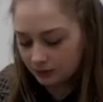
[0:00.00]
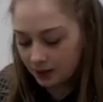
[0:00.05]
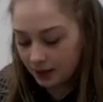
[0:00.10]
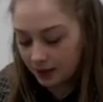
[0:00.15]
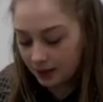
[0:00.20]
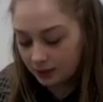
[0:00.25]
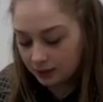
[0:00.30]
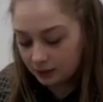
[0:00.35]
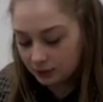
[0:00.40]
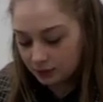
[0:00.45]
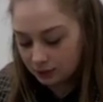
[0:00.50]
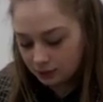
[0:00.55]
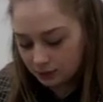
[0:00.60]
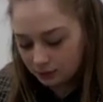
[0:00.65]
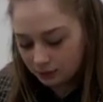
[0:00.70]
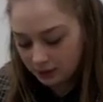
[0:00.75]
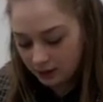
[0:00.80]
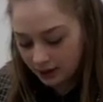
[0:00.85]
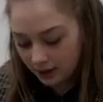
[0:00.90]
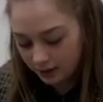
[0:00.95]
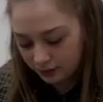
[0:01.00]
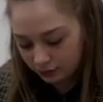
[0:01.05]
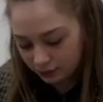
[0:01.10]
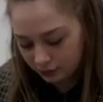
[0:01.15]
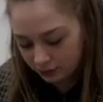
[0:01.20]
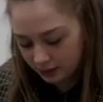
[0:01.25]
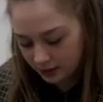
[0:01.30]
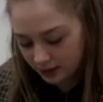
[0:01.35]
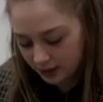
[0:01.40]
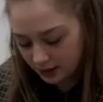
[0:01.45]
I understood
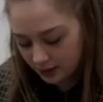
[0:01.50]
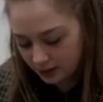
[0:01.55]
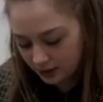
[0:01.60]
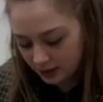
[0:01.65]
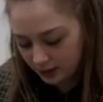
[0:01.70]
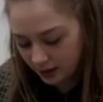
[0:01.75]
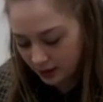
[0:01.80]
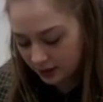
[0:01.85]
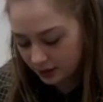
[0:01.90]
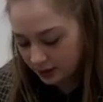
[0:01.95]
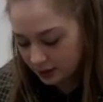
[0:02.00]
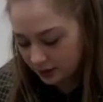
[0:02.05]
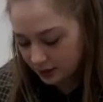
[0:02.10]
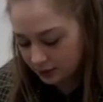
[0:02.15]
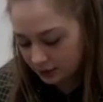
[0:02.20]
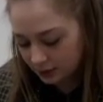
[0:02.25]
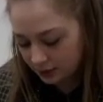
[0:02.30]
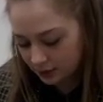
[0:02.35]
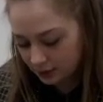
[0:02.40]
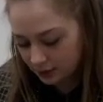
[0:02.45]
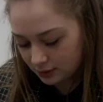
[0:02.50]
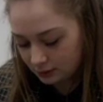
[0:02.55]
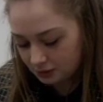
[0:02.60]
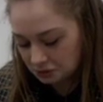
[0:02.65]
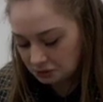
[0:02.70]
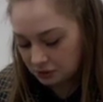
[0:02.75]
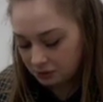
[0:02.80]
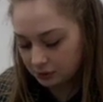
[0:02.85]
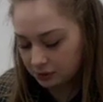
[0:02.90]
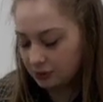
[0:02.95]
every icons,
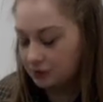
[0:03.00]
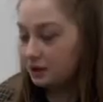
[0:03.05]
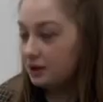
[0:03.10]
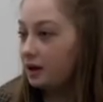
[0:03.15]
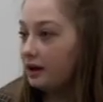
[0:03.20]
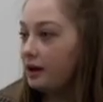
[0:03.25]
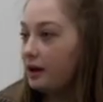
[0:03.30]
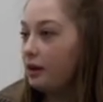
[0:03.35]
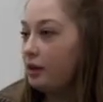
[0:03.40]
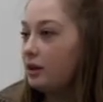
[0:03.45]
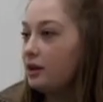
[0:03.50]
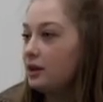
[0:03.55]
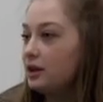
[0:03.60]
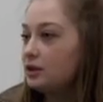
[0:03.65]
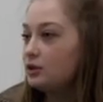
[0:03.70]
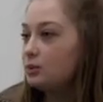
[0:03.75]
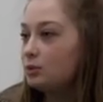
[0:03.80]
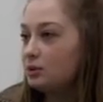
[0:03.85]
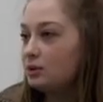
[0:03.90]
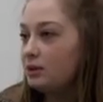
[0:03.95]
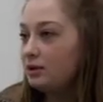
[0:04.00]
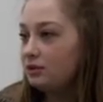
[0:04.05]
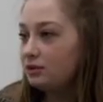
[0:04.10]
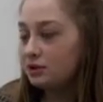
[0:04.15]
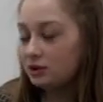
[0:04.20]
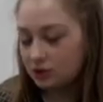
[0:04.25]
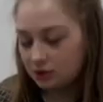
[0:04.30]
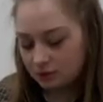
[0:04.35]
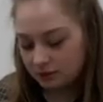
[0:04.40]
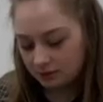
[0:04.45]
so yeah, I think it's pretty
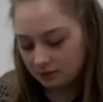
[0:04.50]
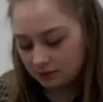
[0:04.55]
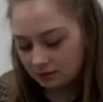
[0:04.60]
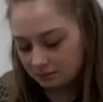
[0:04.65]
efficient.